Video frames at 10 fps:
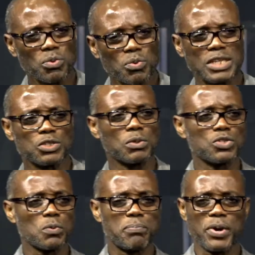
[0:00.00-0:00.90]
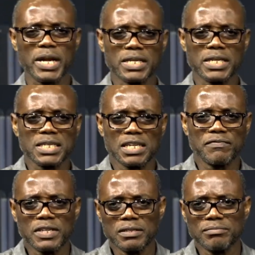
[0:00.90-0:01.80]
just want us to pray this
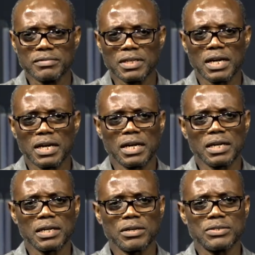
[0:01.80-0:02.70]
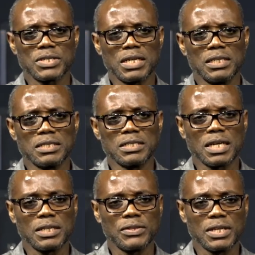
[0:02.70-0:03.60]
evening concerning
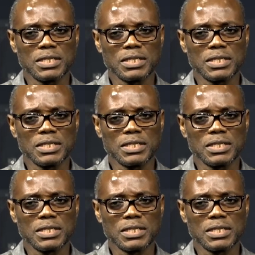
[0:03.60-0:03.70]
certain things.